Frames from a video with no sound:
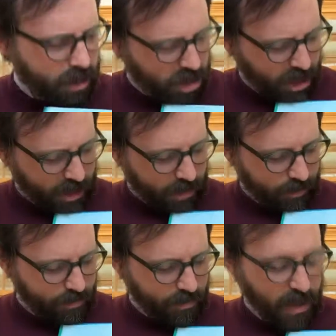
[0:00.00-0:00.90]
machine.
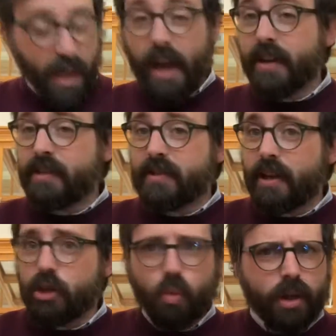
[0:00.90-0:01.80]
And he
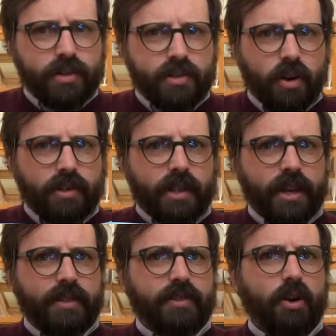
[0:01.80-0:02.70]
said, You want stars
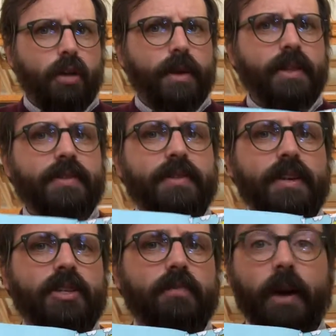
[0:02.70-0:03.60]
like a starbelly
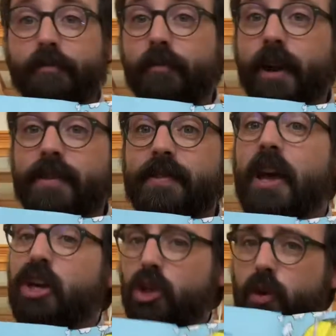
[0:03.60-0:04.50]
sneetch? My friends,
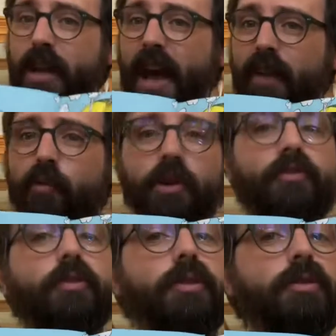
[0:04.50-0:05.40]
you can have one
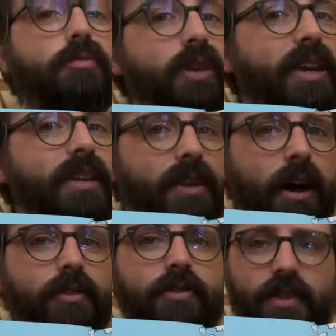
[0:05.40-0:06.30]
for
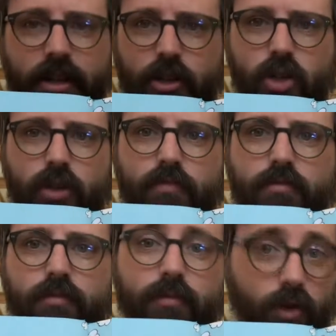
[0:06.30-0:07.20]
$3 each.
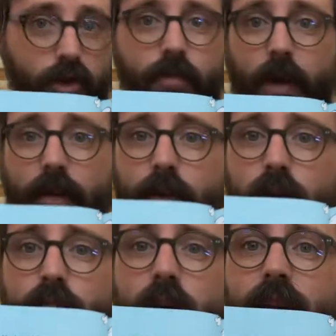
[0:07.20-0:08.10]
Just pay me
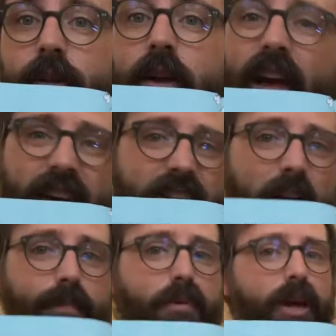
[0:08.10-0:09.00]
your money and
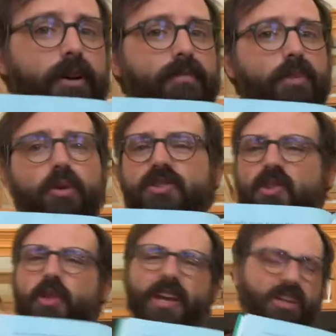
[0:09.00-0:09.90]
hop right on board.
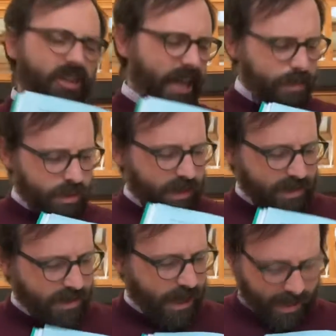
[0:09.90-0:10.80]
So they clambered
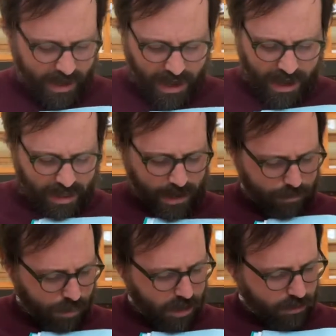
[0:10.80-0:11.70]
inside, and
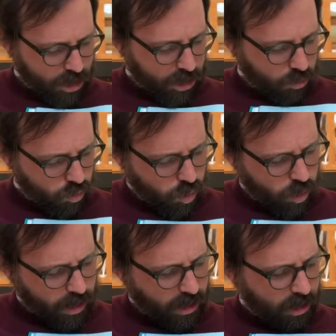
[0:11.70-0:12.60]
that big machine
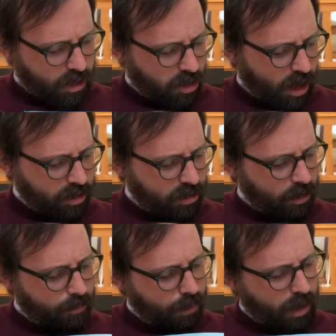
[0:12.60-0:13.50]
roared and it clunked and
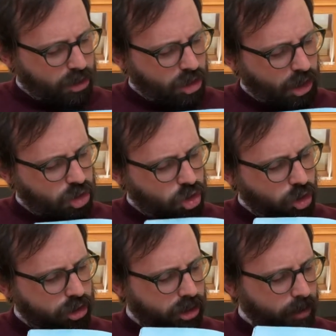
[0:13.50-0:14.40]
it bunked and it
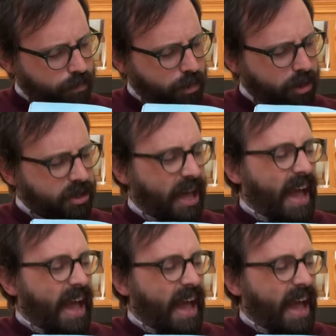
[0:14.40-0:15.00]
jerked and it burked